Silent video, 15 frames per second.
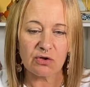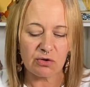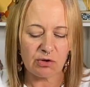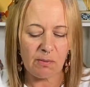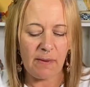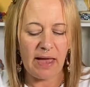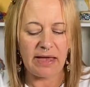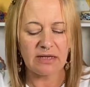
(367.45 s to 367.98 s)
on your
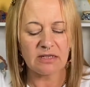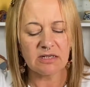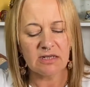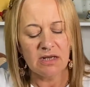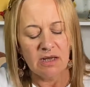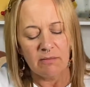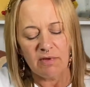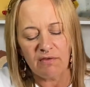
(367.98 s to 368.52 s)
paint.
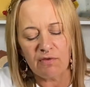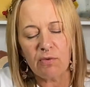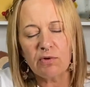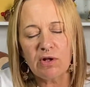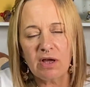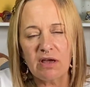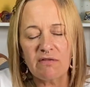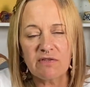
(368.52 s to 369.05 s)
But if you were
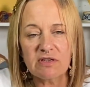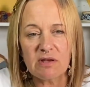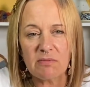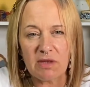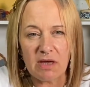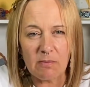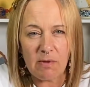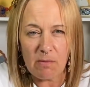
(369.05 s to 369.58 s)
looking for
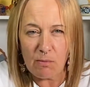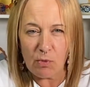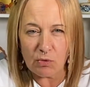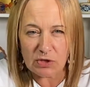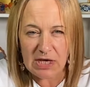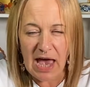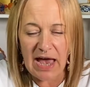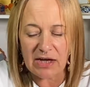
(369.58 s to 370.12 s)
something a bit more
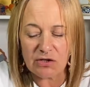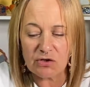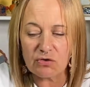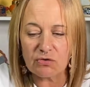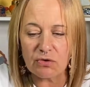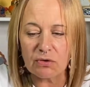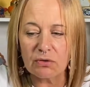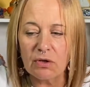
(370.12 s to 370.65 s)

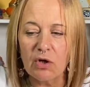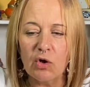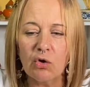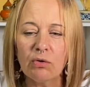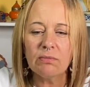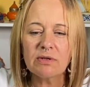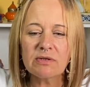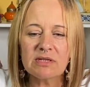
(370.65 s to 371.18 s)
textural,
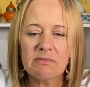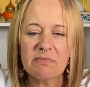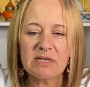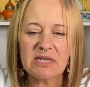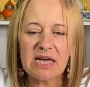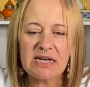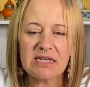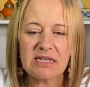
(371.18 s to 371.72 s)
almost
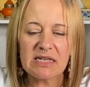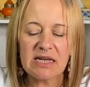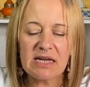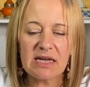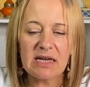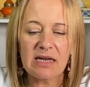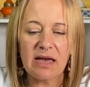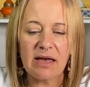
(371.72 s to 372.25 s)

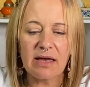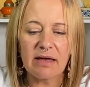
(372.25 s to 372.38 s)
imitating